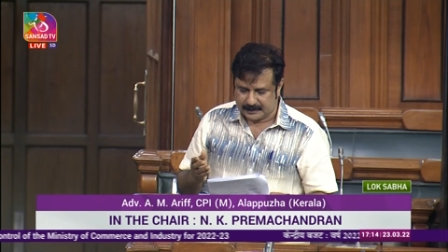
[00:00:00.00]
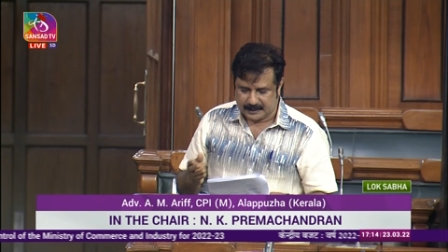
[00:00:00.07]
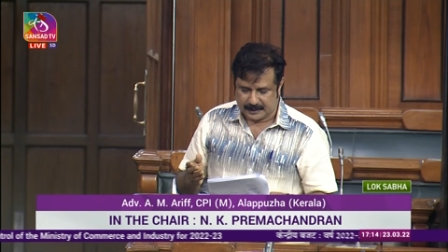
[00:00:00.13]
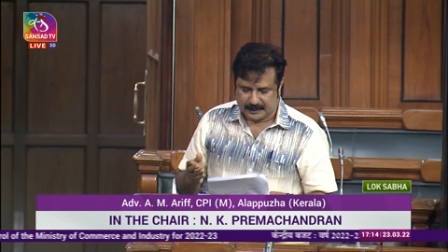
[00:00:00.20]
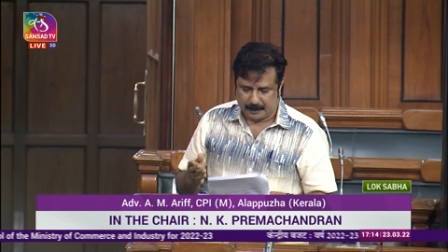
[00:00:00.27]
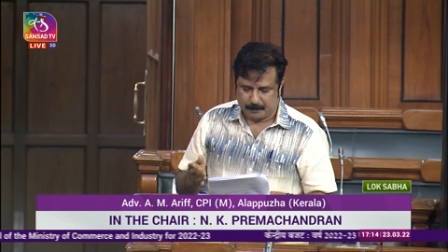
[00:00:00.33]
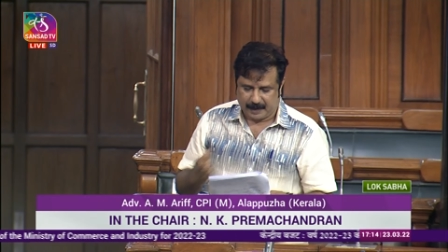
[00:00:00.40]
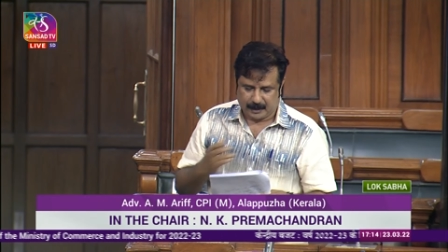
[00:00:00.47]

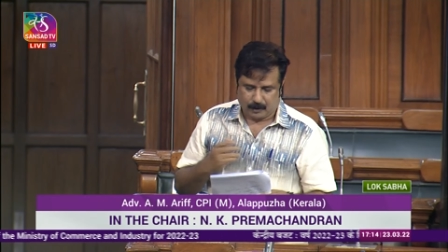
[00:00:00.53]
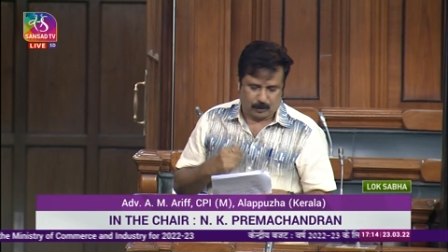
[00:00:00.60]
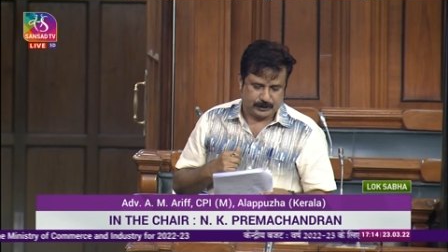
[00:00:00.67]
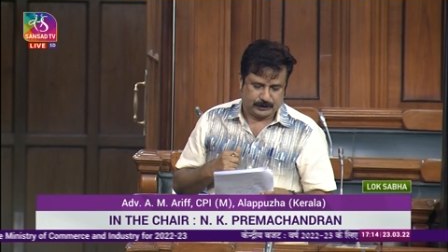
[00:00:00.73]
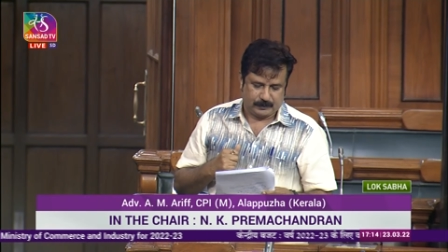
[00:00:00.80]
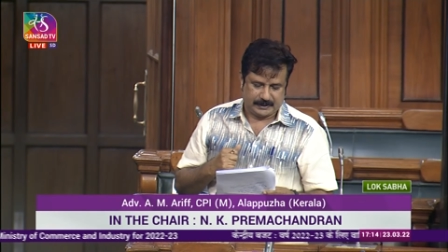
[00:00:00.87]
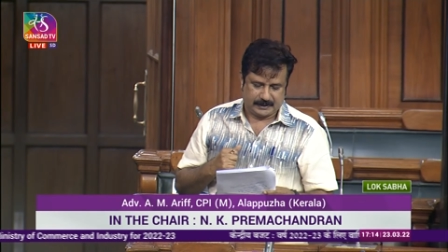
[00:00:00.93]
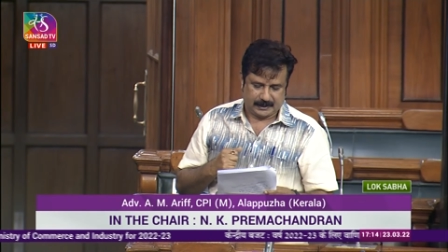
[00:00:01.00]
district in my
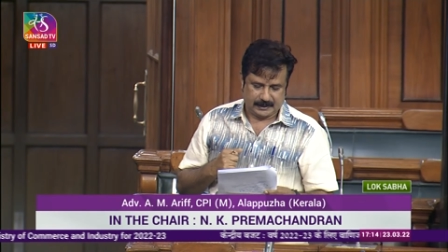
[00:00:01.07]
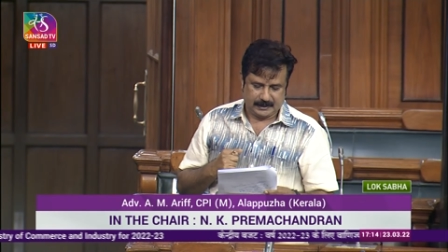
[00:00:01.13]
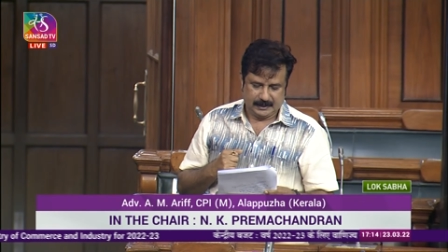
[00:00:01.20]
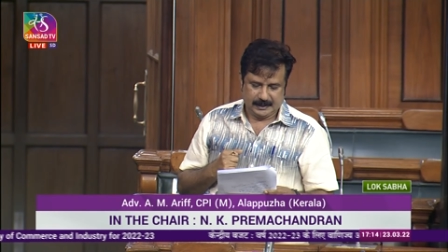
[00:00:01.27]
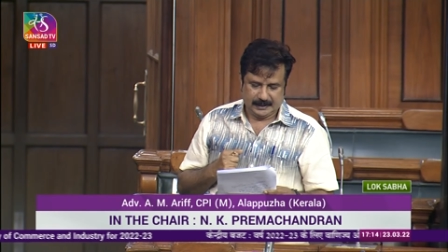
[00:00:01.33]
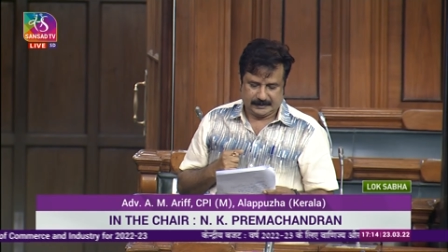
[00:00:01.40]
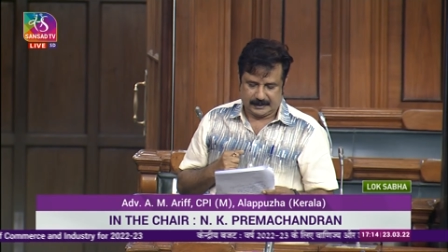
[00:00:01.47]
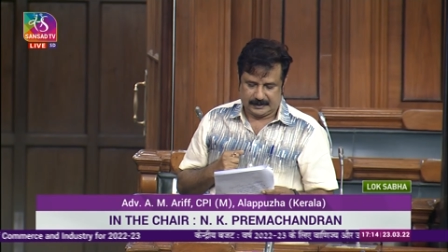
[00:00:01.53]
constituency.
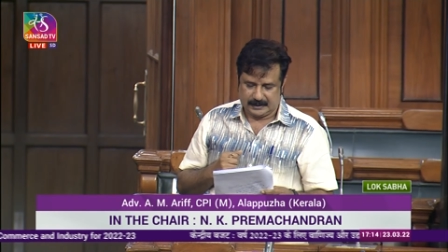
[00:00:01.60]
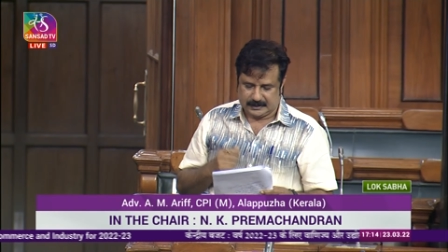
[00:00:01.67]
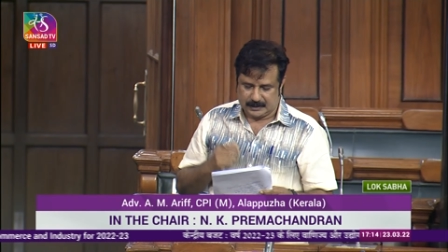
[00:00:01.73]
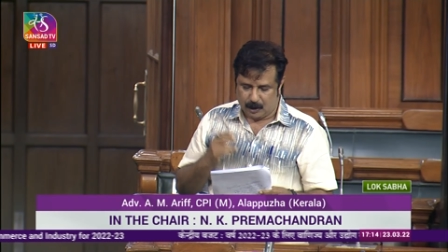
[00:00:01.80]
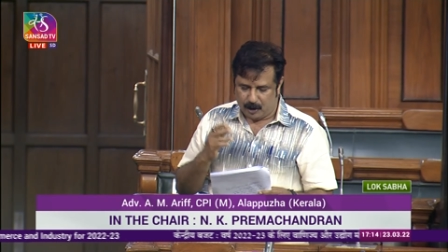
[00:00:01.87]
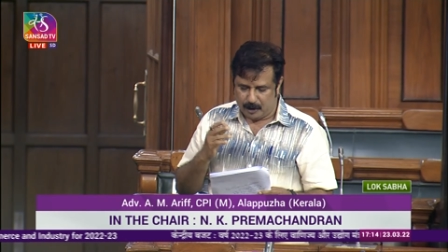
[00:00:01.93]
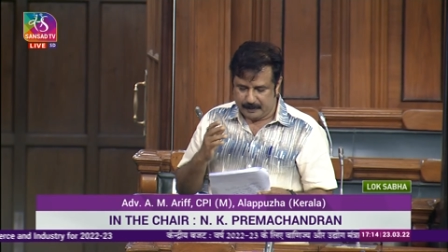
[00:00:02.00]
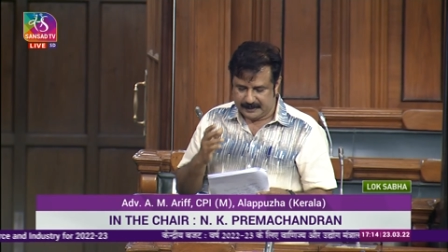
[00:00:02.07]
So this
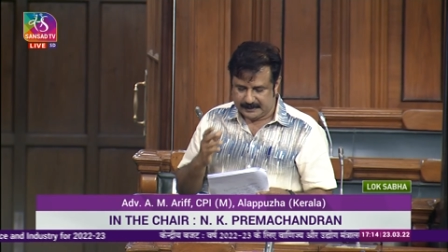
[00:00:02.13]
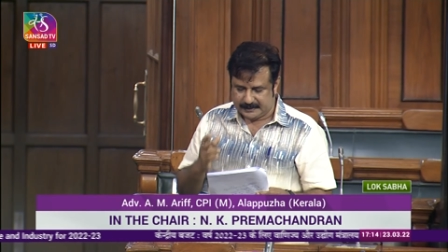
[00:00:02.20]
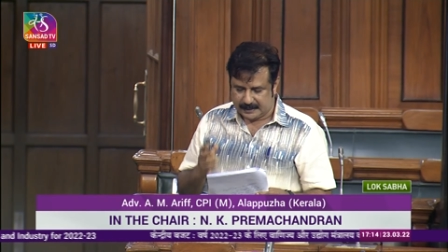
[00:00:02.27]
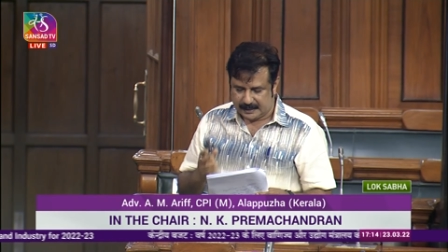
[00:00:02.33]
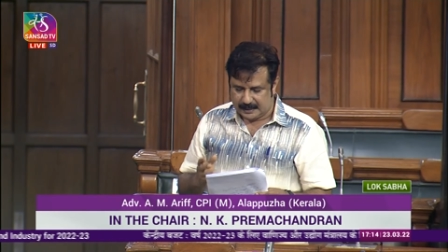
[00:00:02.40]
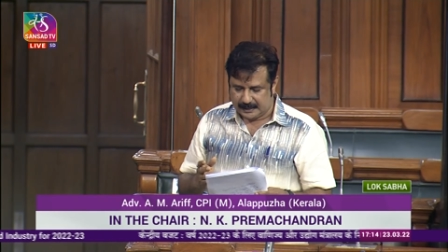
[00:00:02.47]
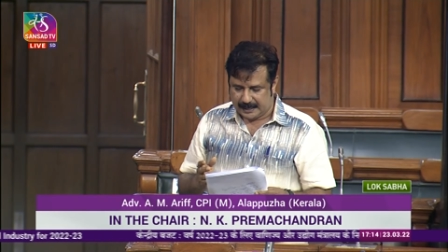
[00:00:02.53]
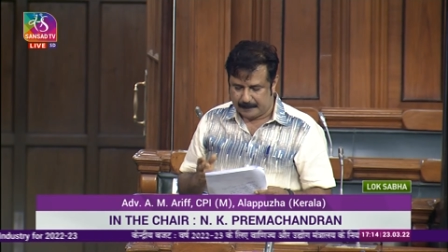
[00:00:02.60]
government
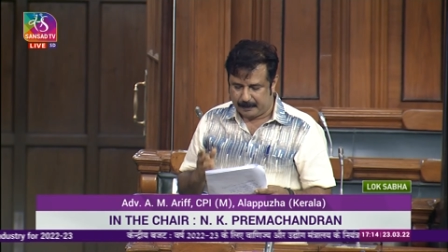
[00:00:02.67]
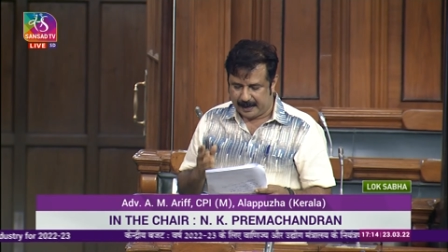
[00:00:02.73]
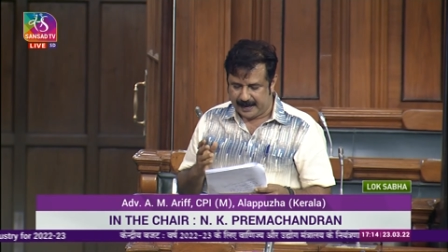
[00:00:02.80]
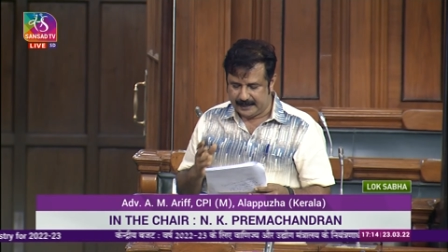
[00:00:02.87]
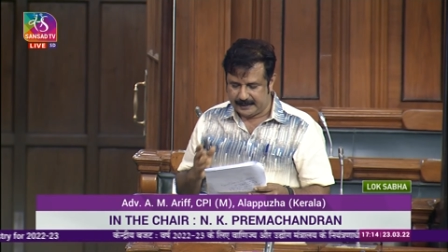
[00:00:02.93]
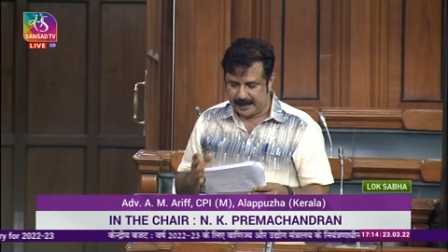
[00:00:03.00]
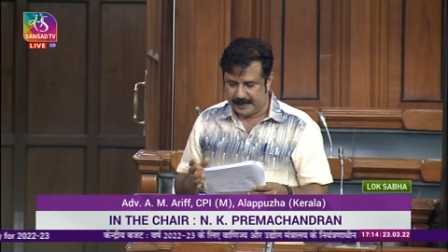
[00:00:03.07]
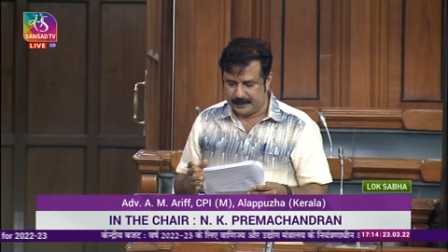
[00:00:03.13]
turned a
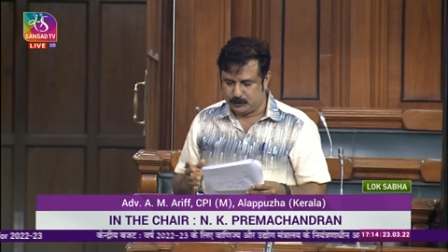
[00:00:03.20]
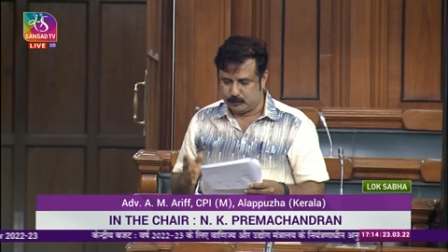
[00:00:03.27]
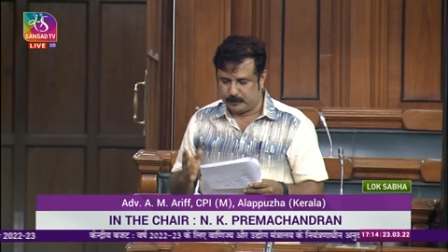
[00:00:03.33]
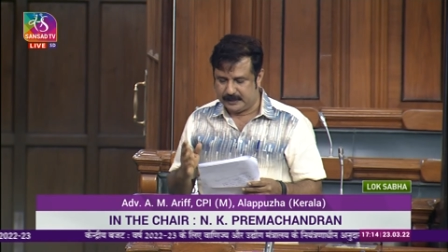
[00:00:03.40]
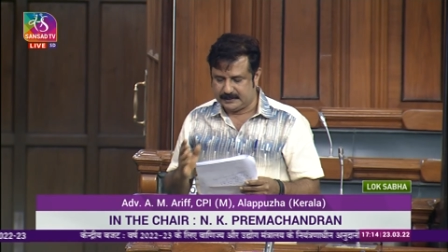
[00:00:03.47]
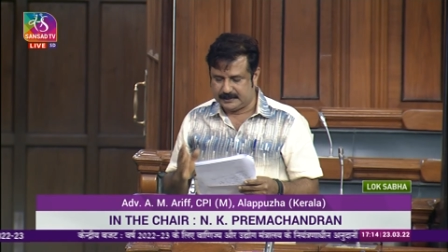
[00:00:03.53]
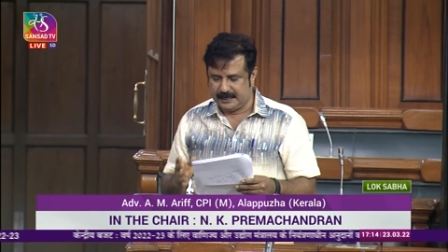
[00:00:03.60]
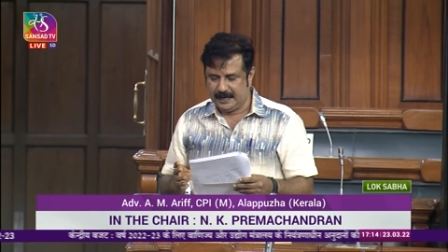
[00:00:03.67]
blind eye
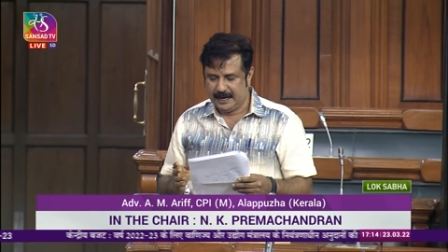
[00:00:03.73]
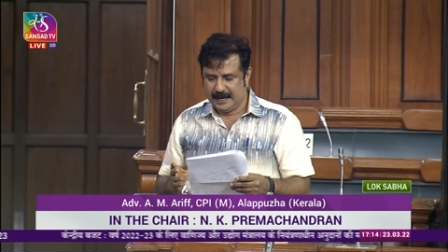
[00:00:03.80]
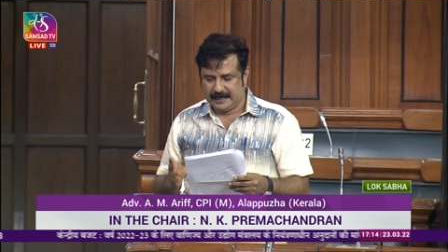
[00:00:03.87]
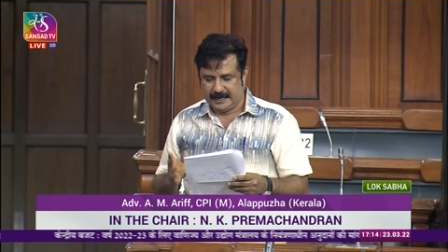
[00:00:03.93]
towards the